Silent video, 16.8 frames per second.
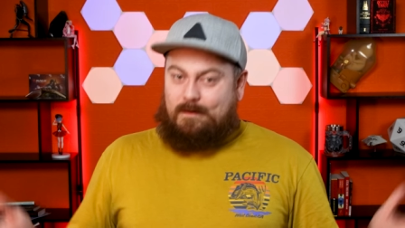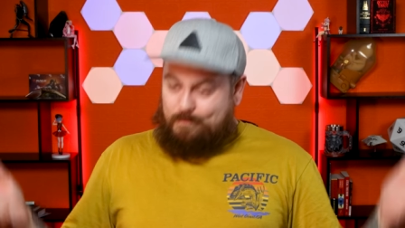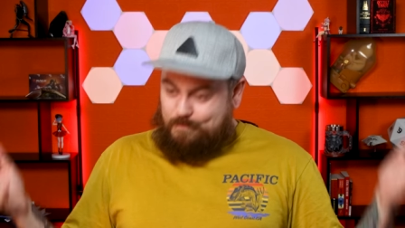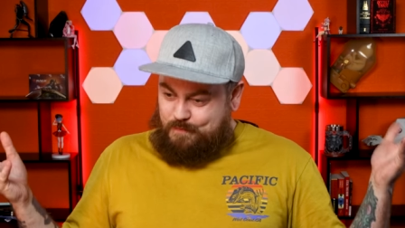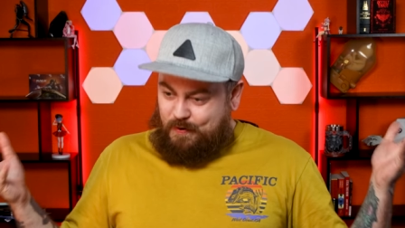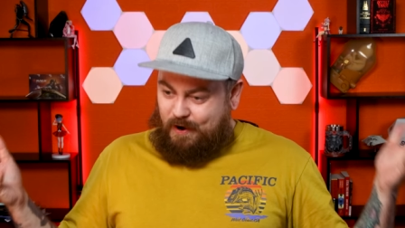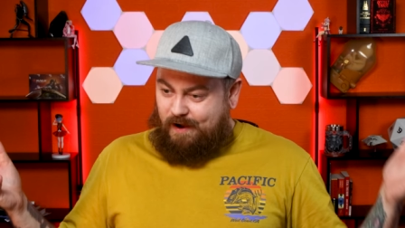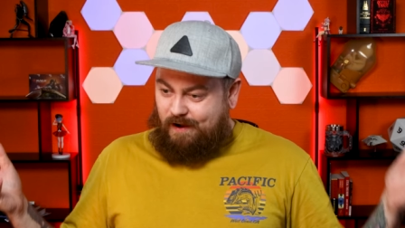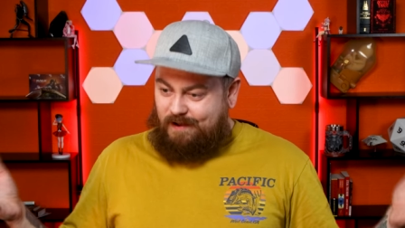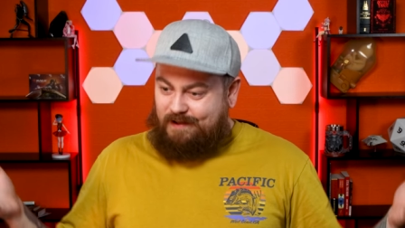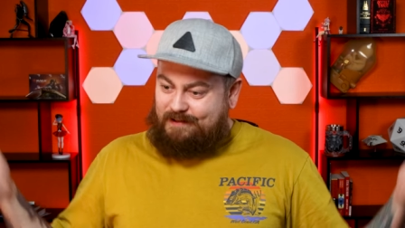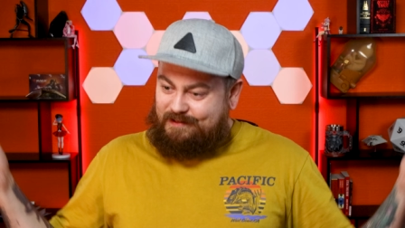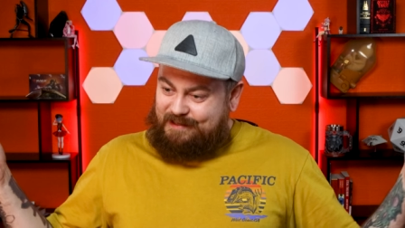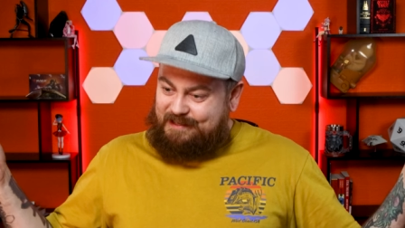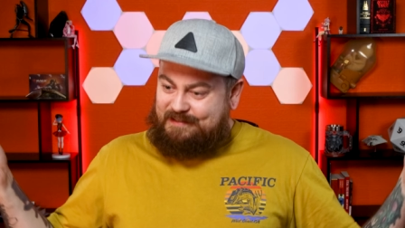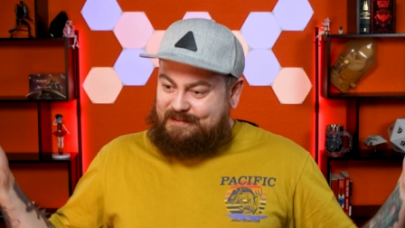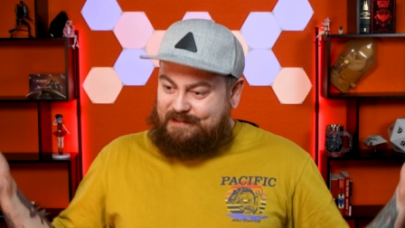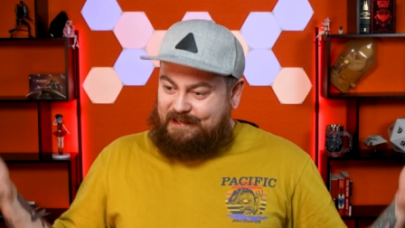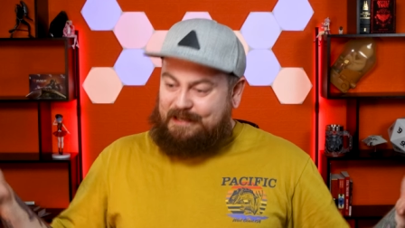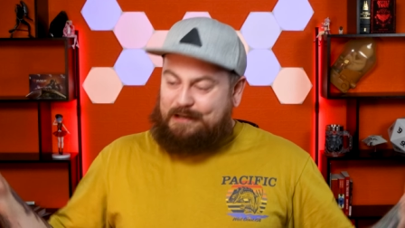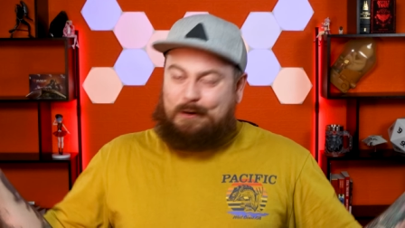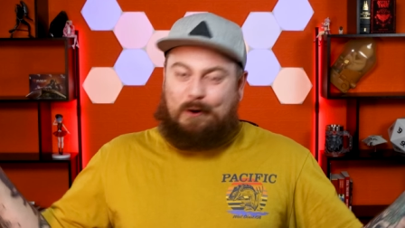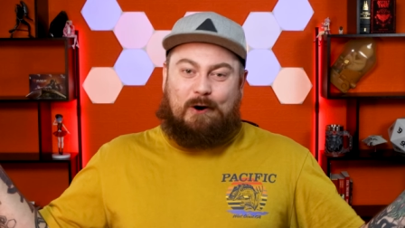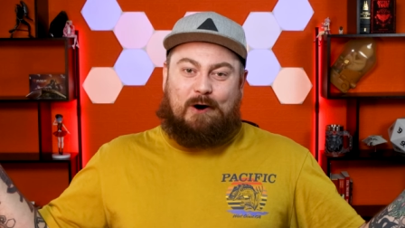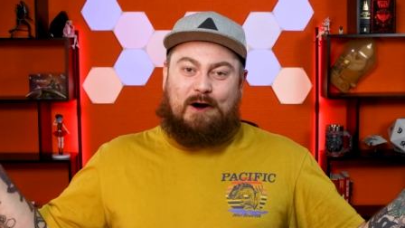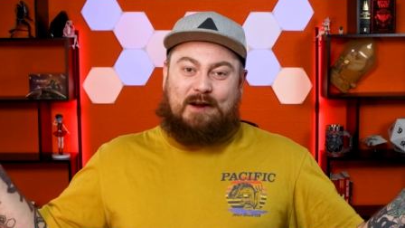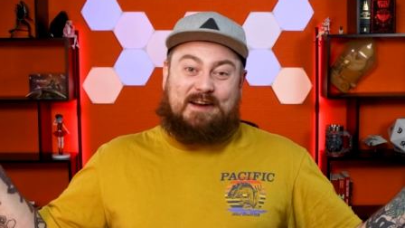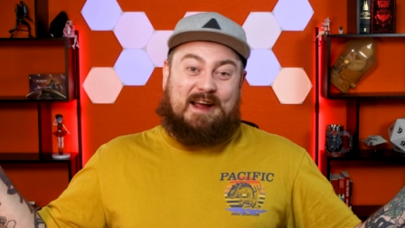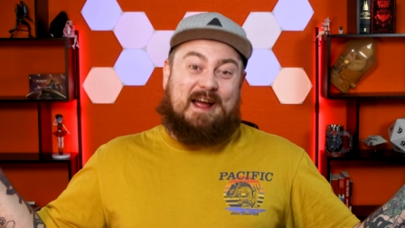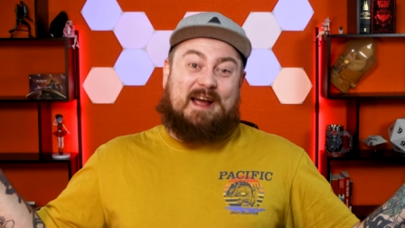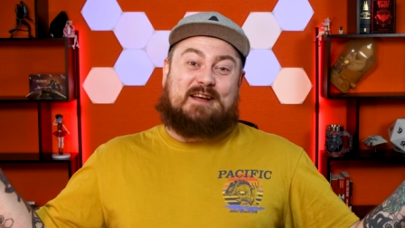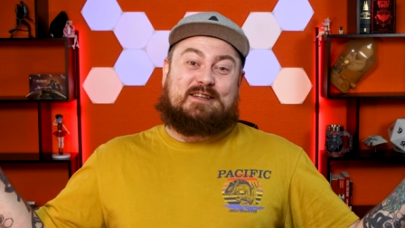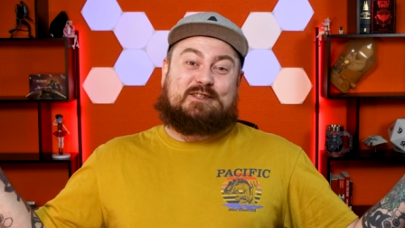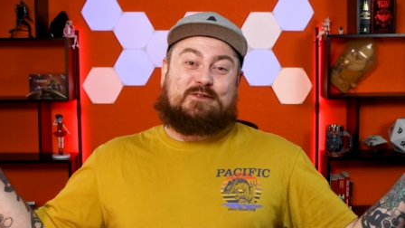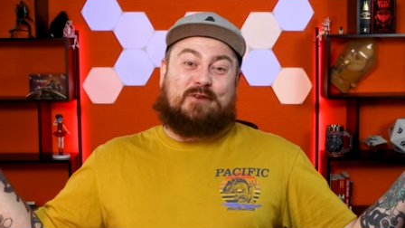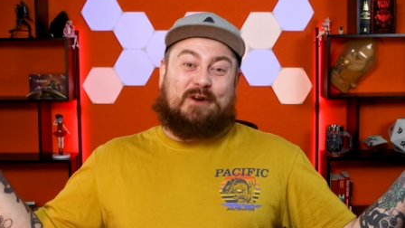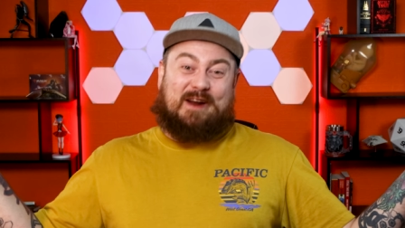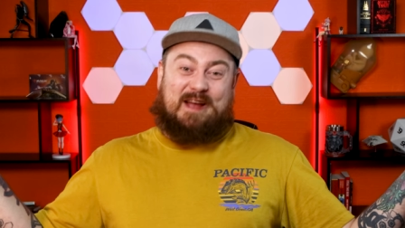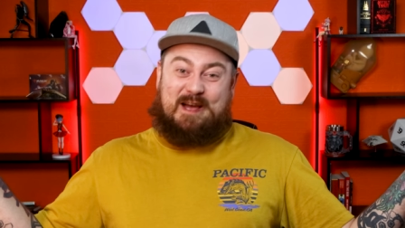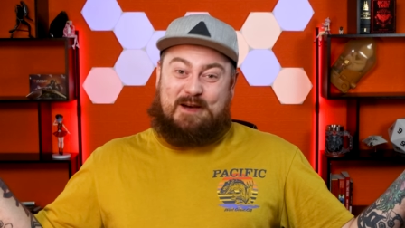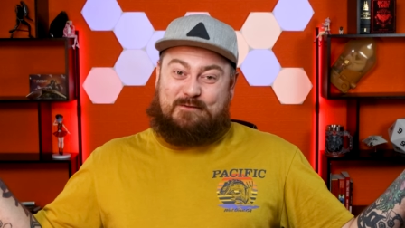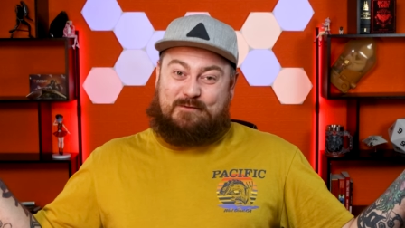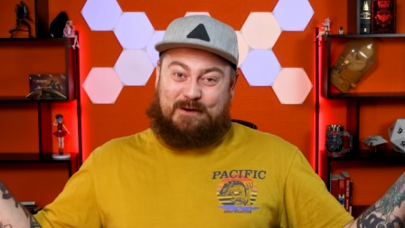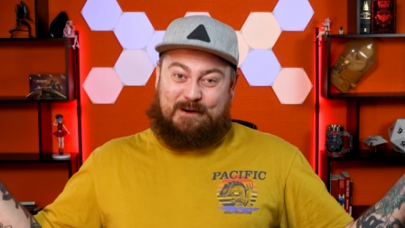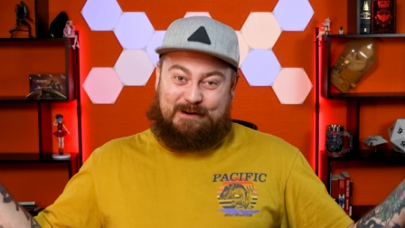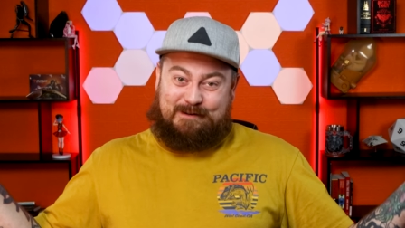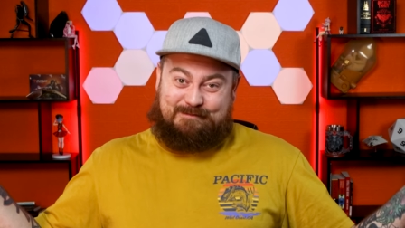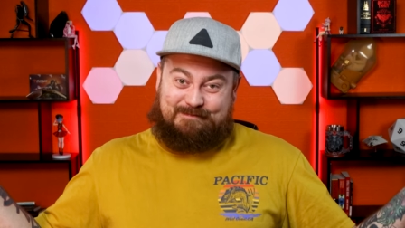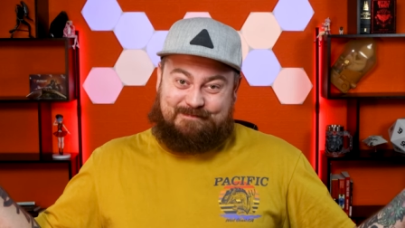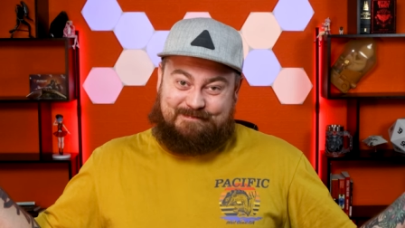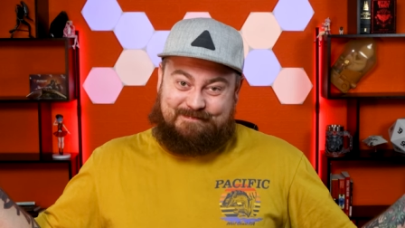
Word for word: but at least he got an S for effort.